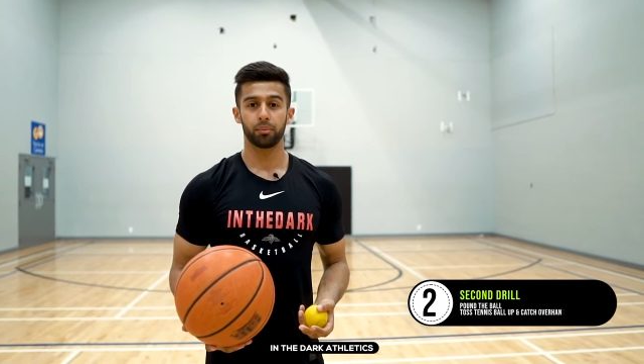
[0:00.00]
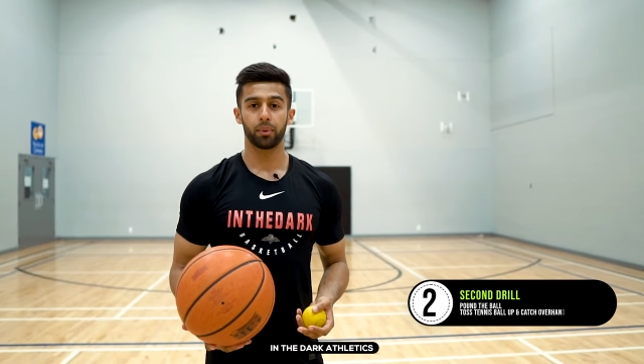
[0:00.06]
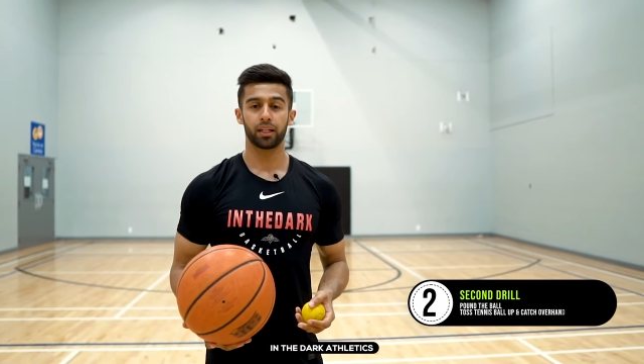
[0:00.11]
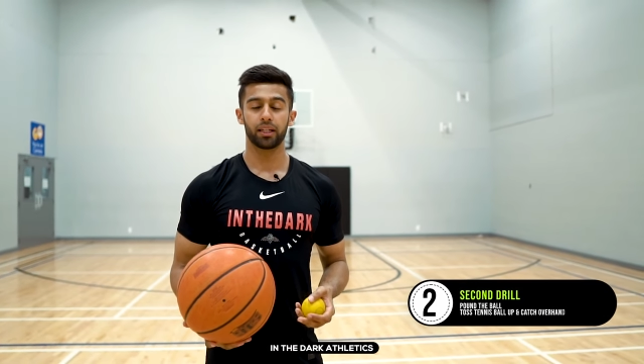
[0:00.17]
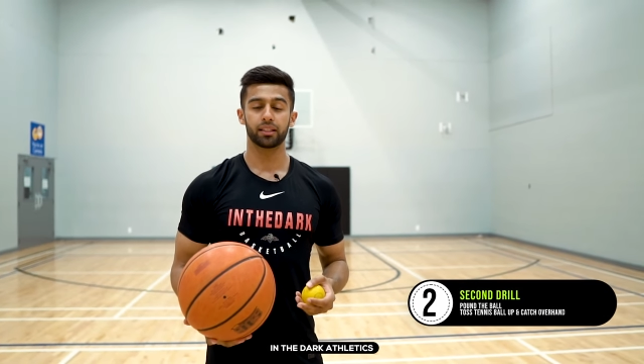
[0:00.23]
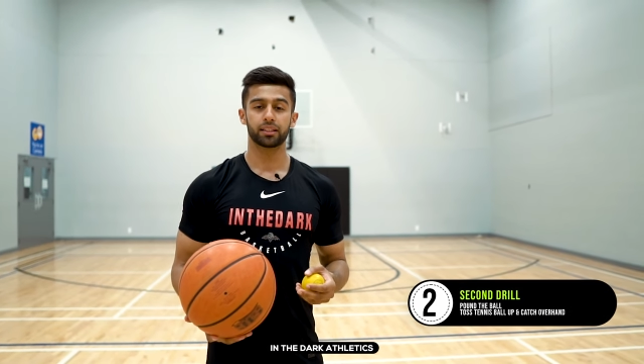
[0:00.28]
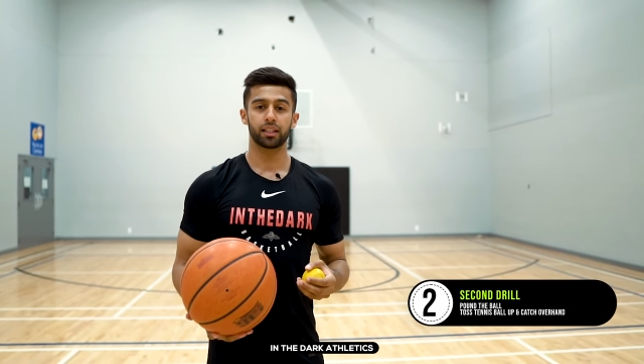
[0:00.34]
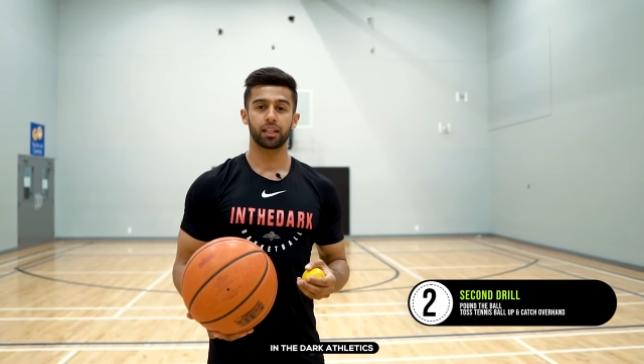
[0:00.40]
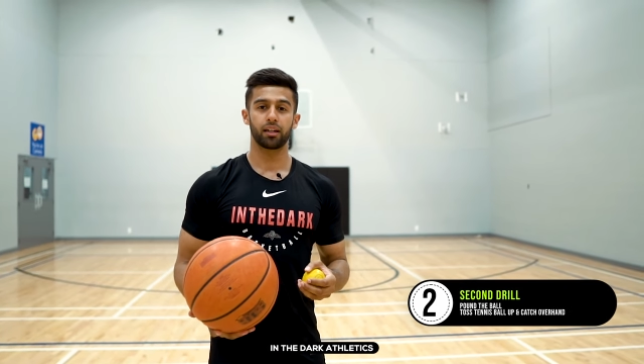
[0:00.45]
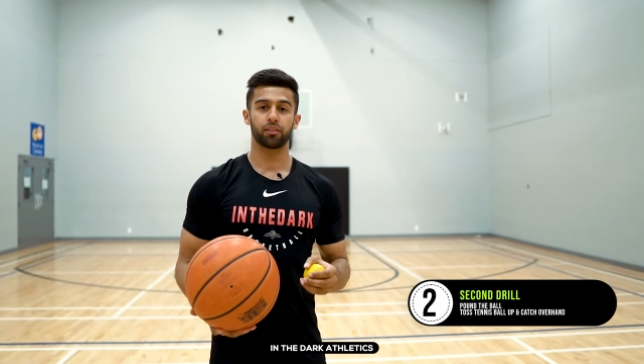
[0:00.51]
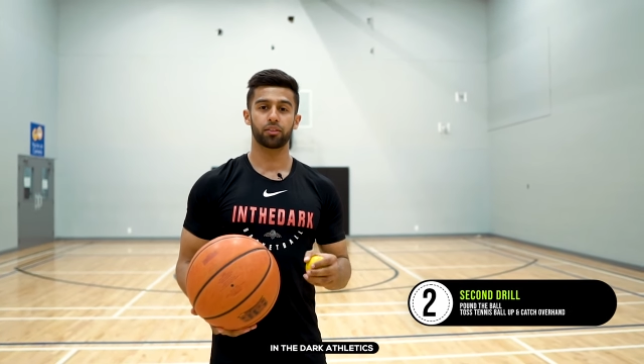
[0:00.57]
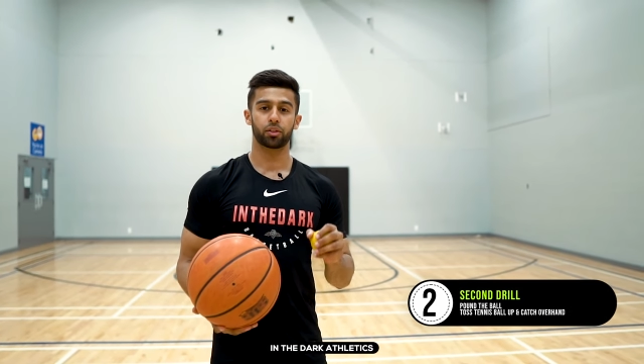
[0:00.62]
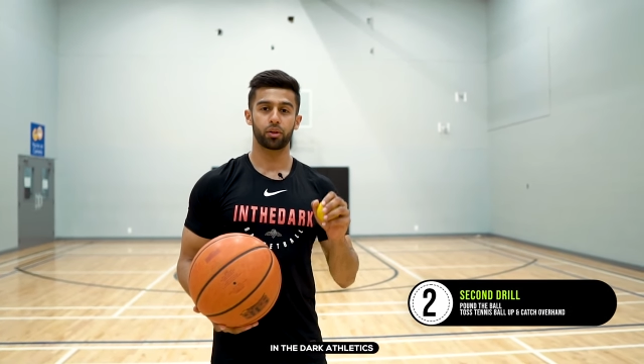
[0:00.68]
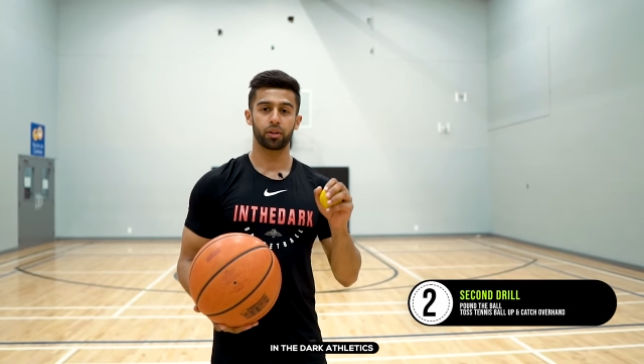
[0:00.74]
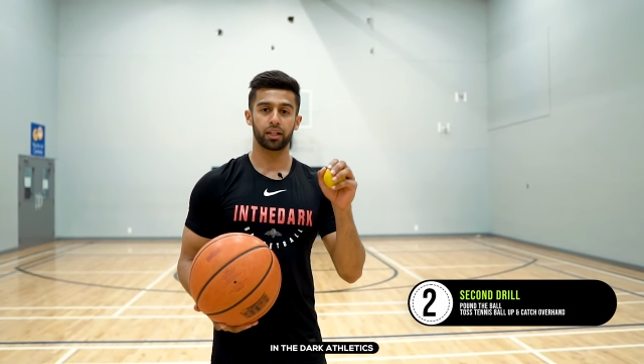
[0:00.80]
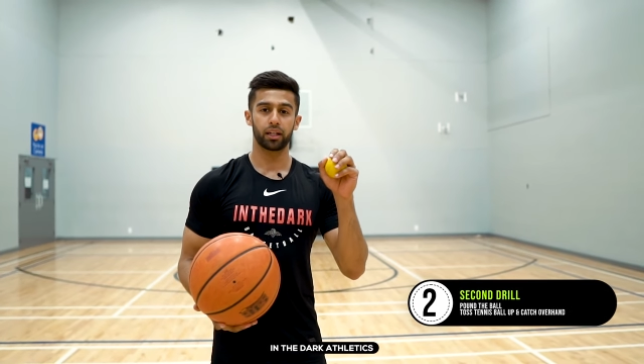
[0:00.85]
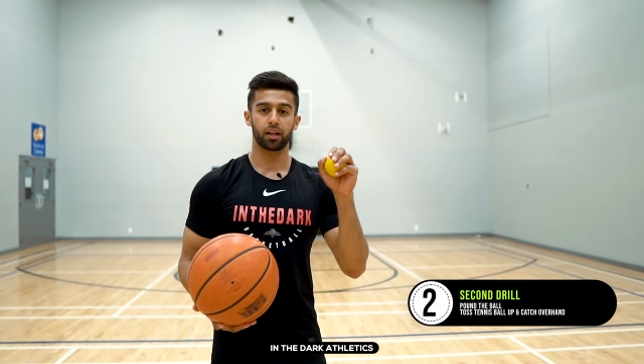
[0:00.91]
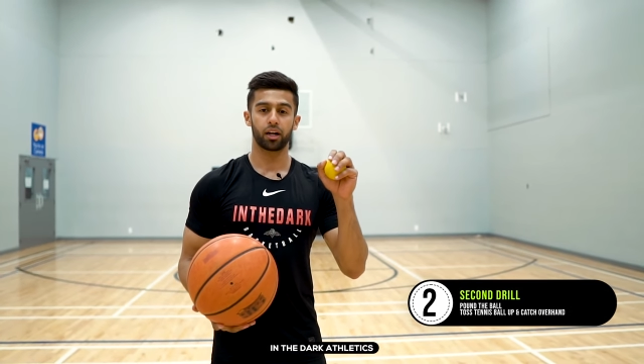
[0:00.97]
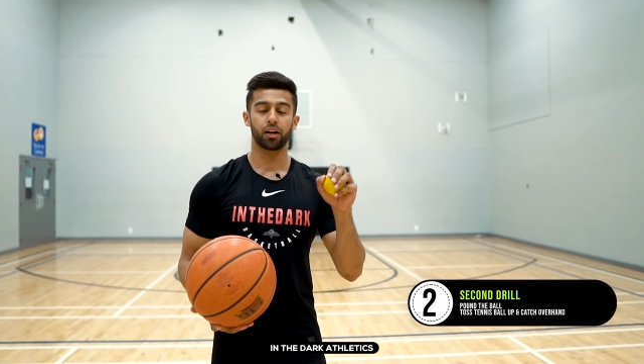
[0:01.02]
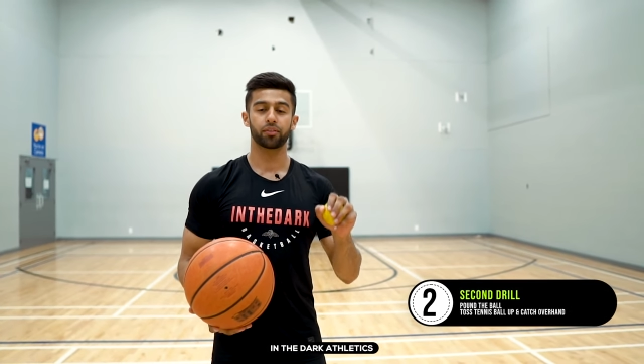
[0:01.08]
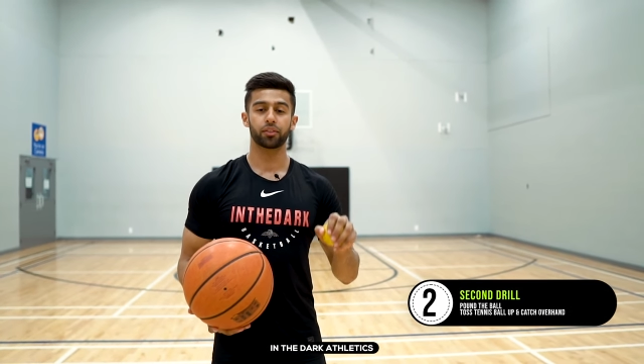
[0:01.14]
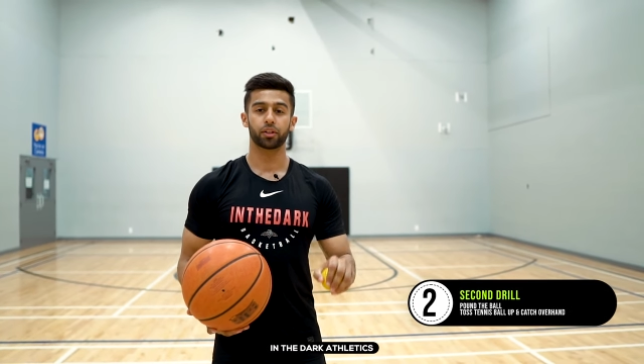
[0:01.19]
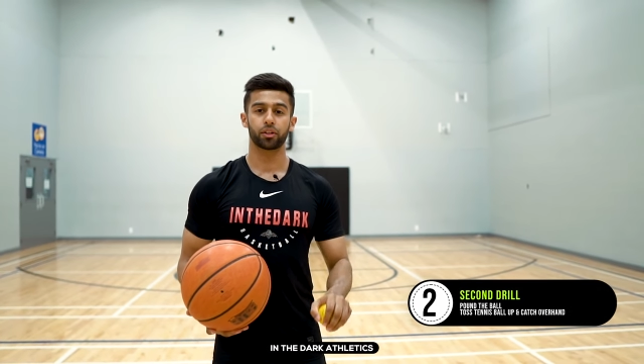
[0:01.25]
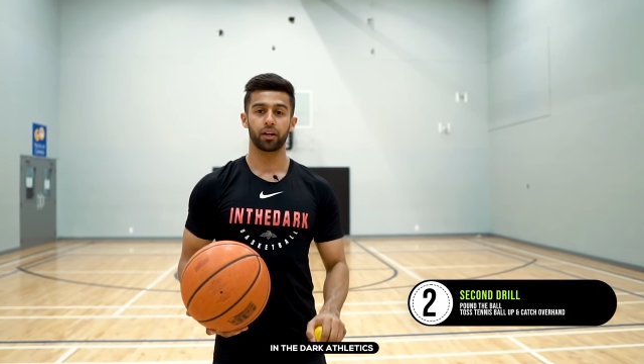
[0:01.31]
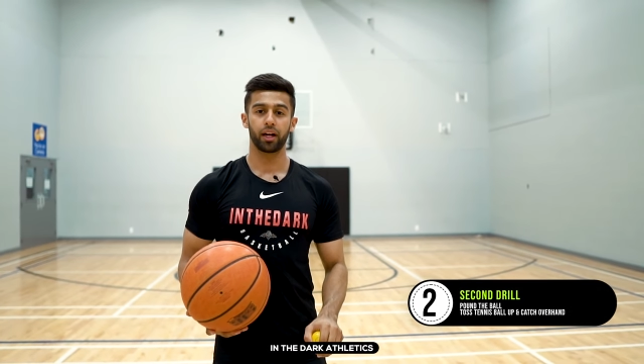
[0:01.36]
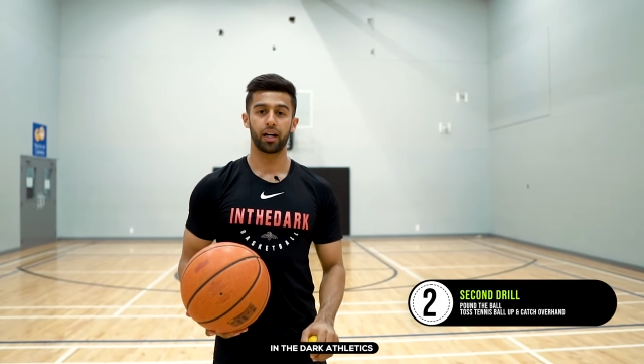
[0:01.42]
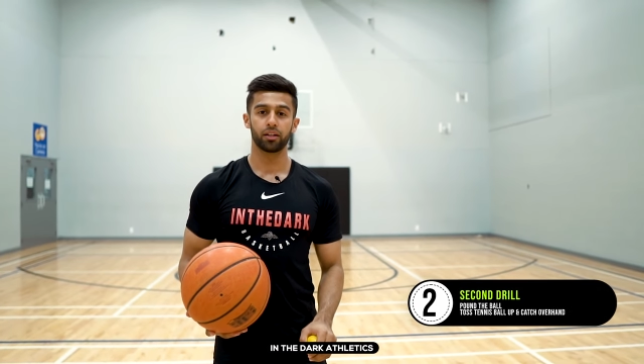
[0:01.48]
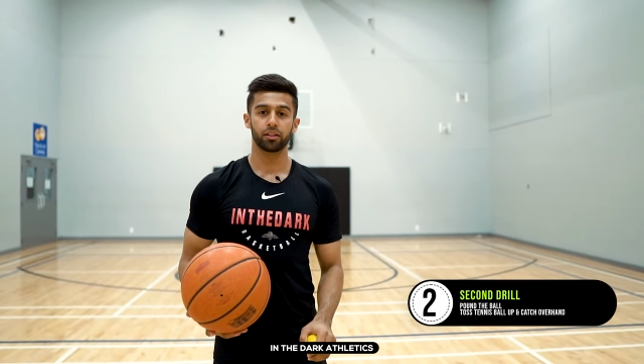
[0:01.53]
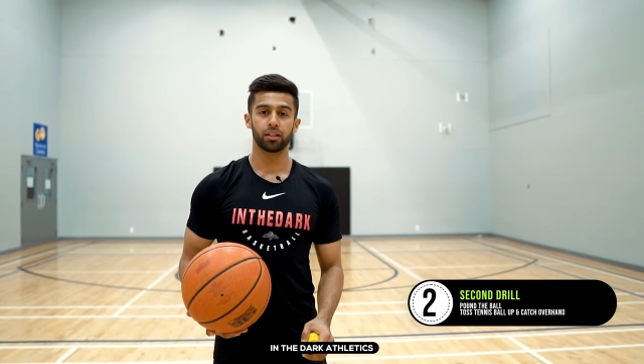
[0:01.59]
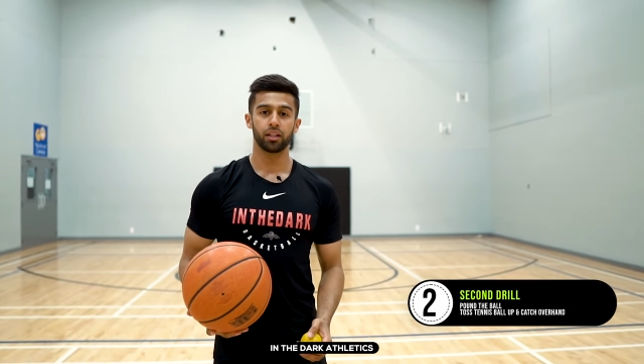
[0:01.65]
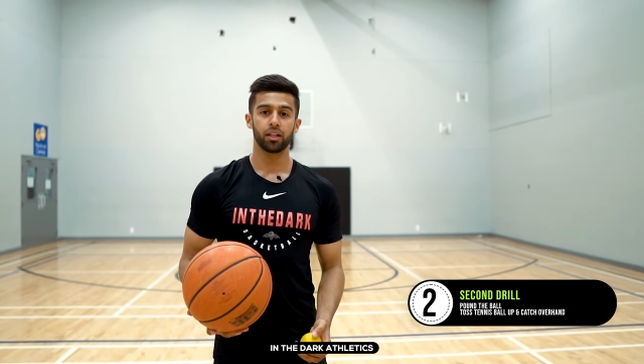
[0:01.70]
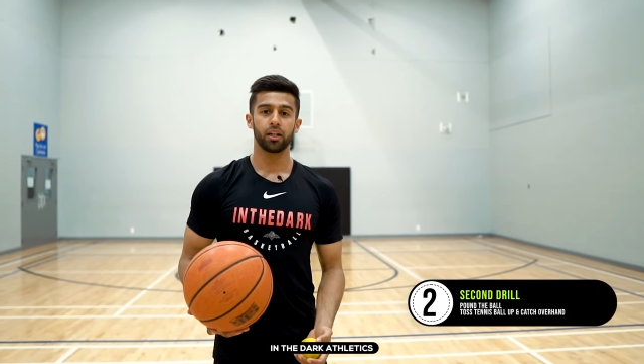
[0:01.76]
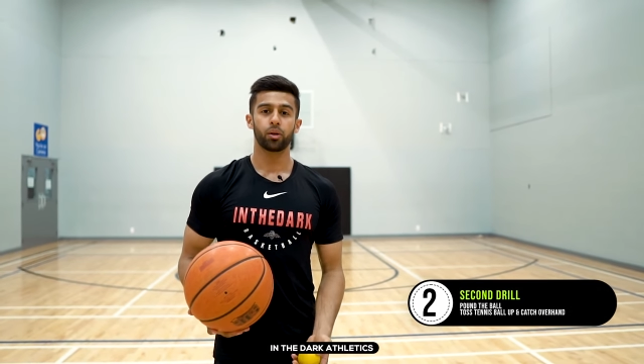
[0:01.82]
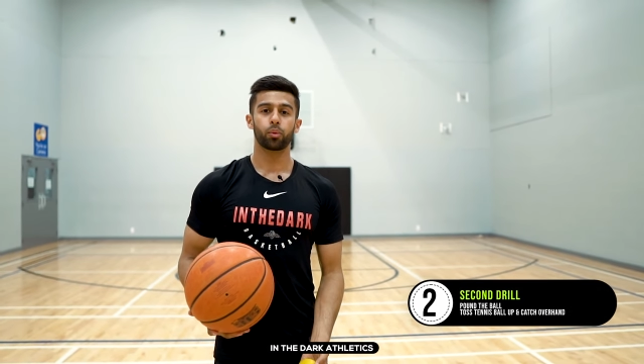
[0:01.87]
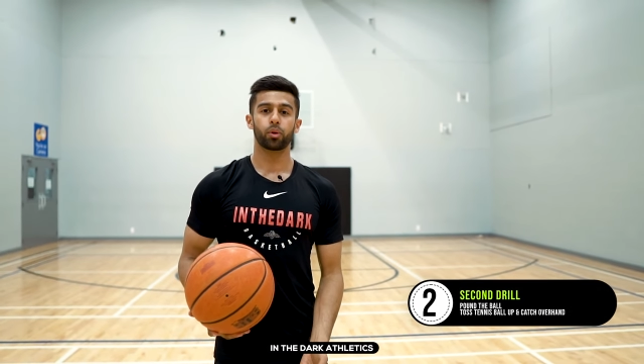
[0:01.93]
but instead of throwing it off the
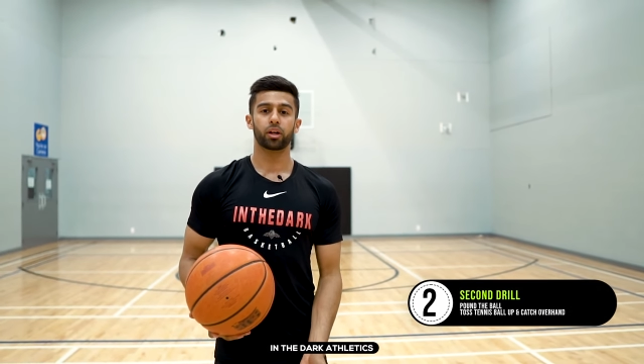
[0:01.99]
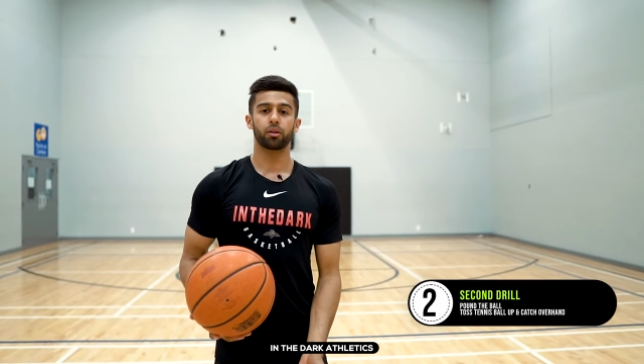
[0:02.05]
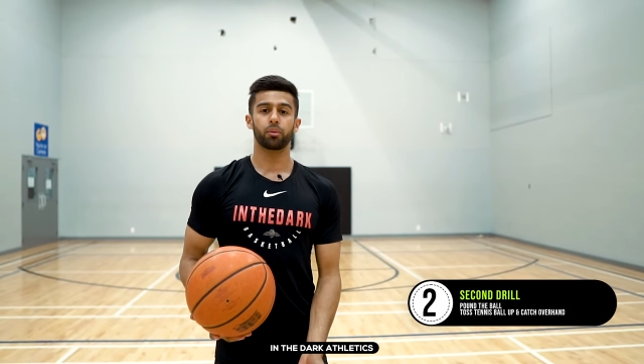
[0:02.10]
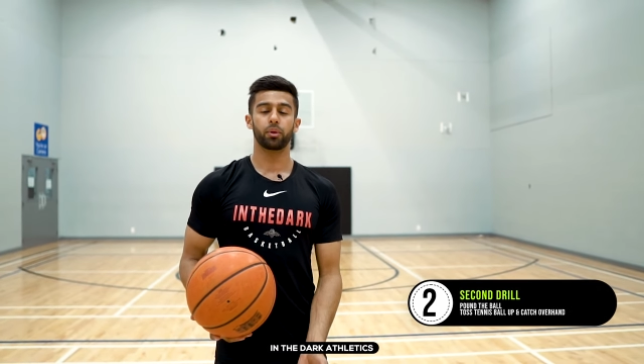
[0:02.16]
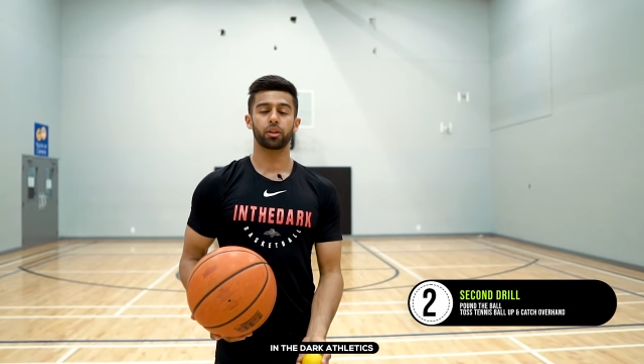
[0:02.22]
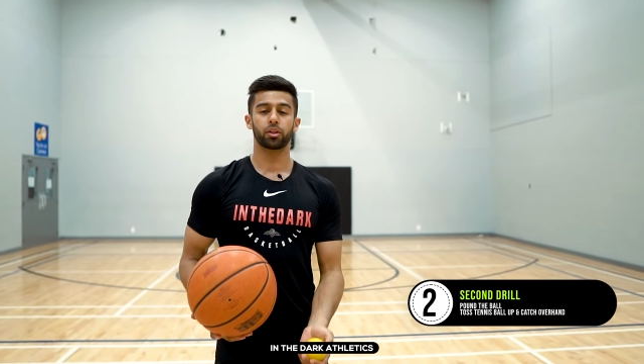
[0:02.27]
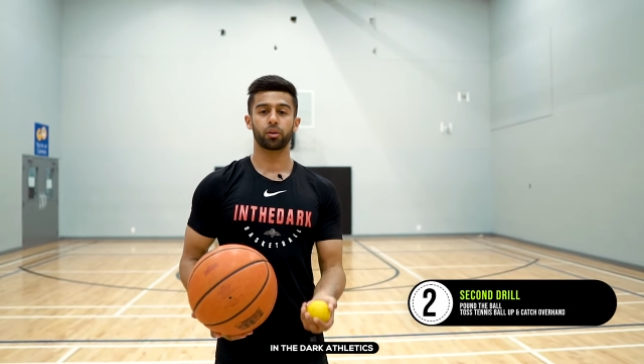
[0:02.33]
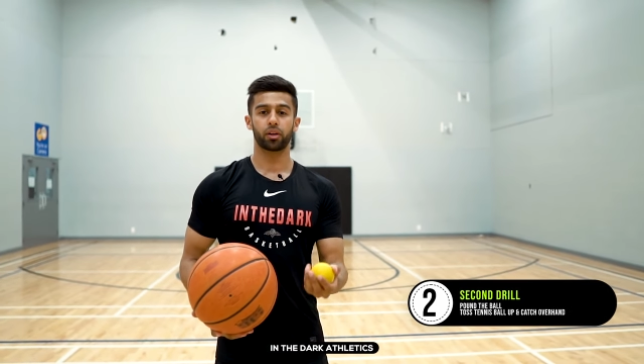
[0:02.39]
ground, we're gonna be